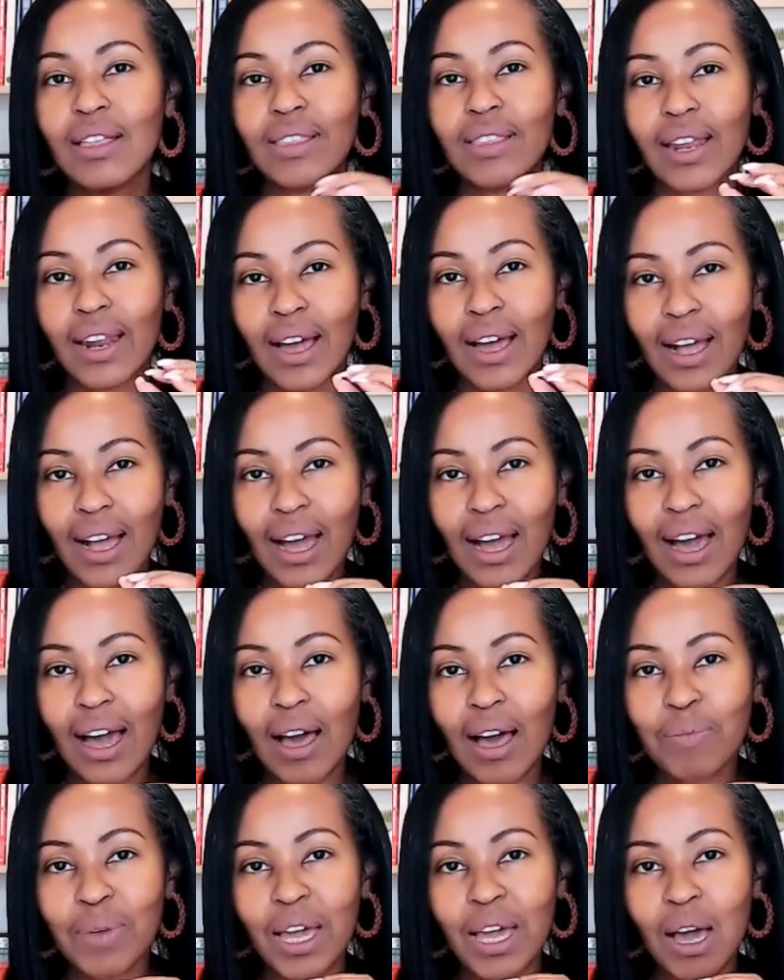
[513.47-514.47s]
that are
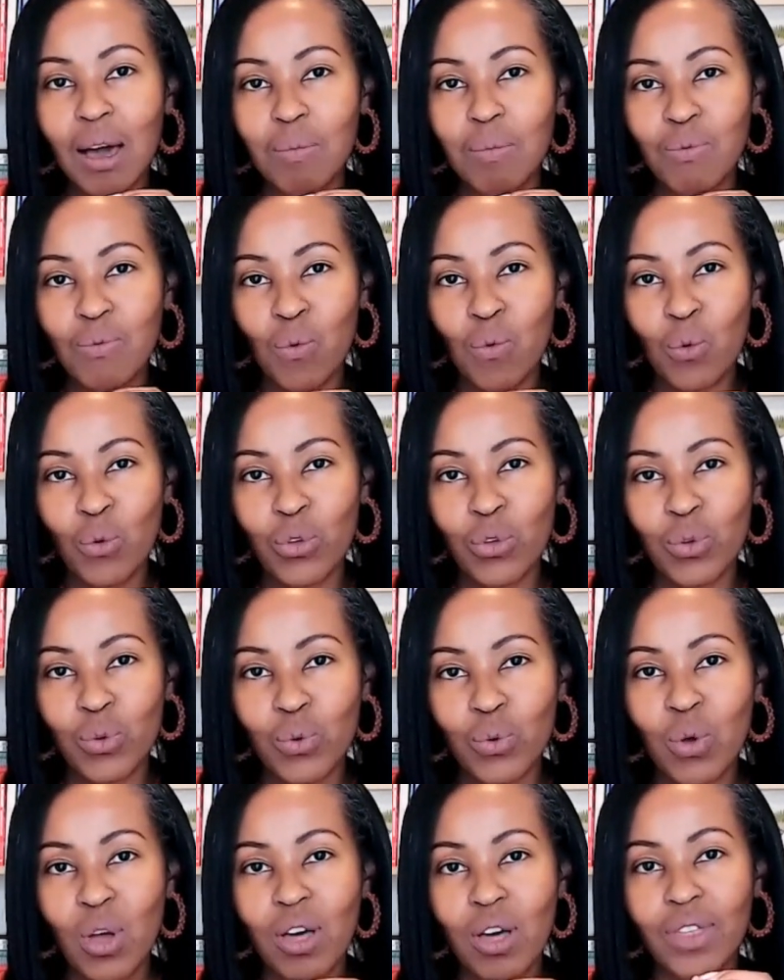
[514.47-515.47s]
coming up for
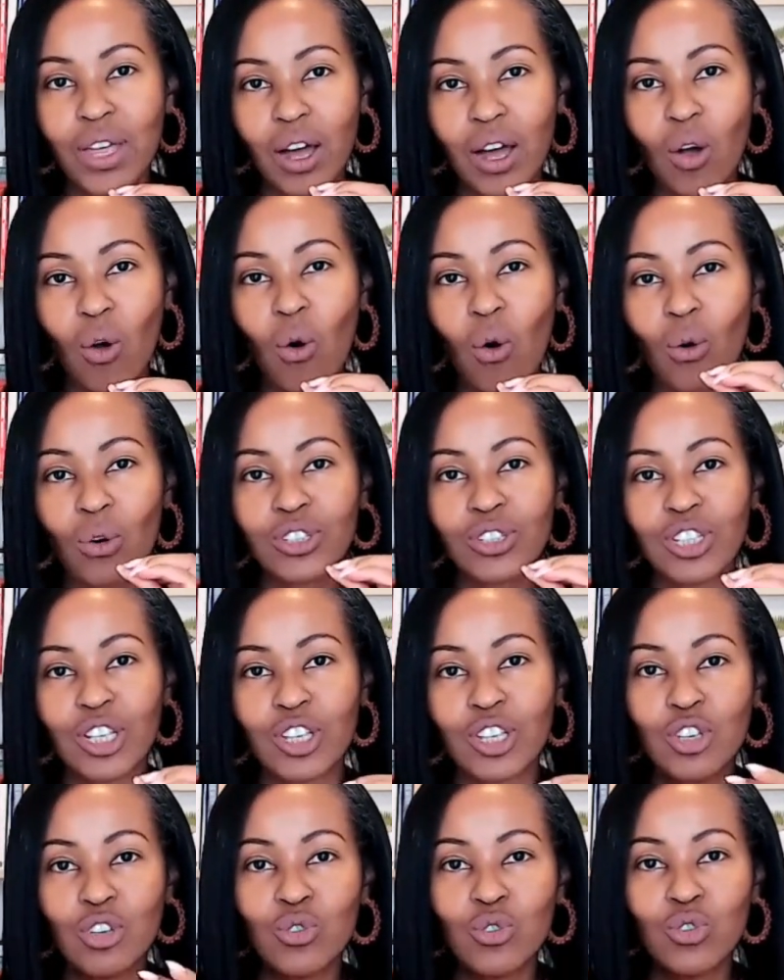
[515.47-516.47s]
you that are
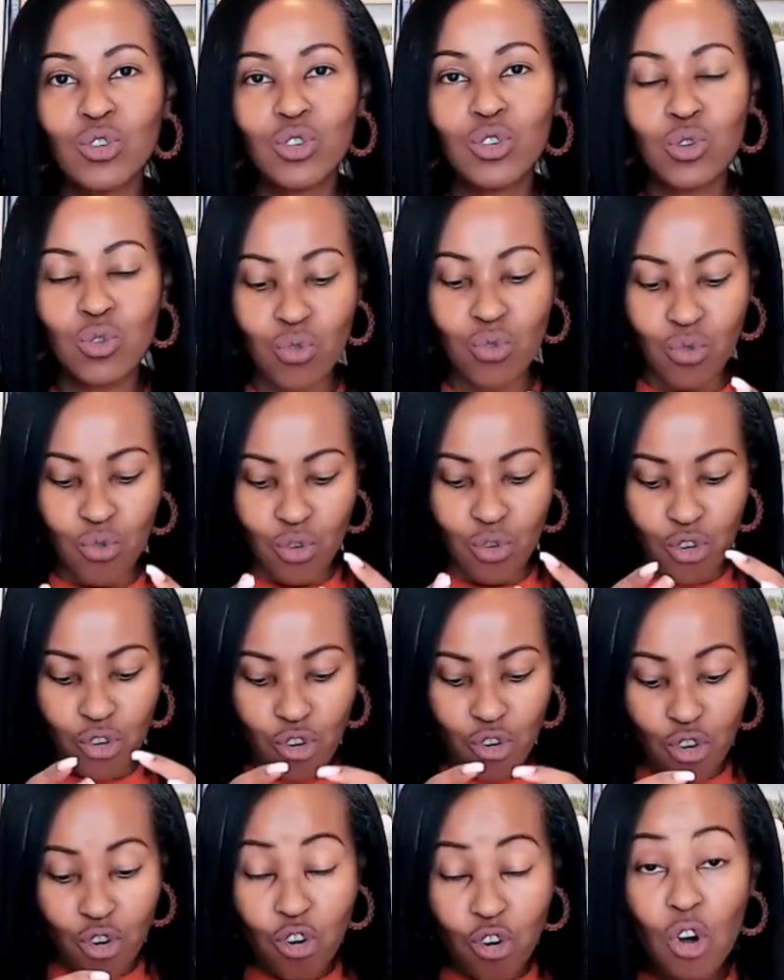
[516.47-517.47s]
causing you to
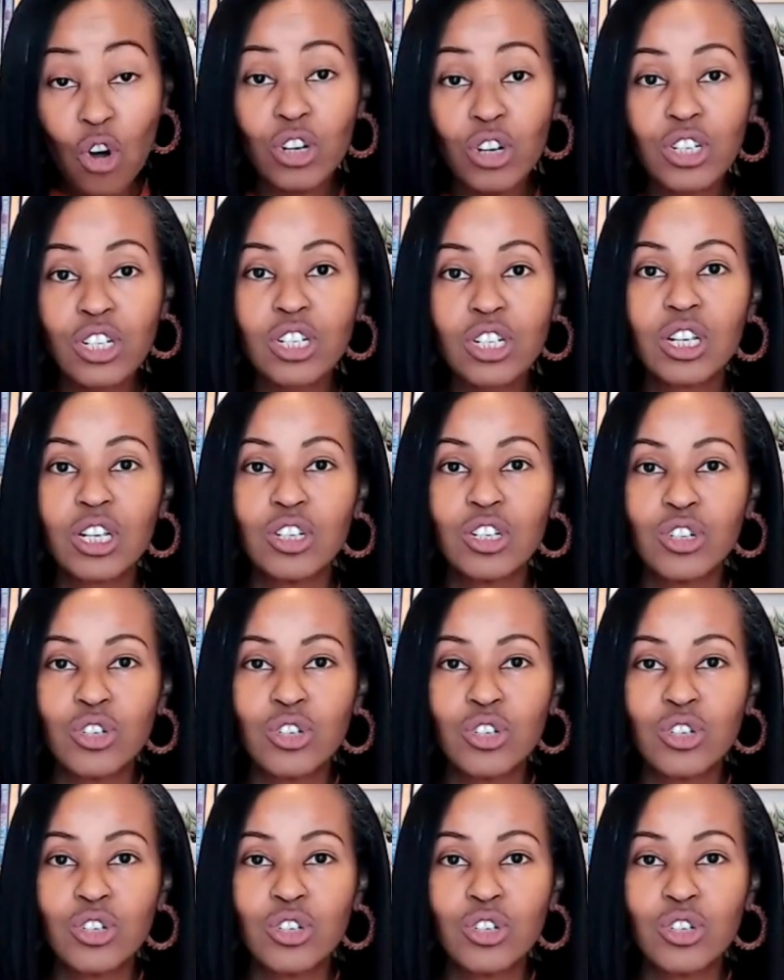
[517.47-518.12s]
not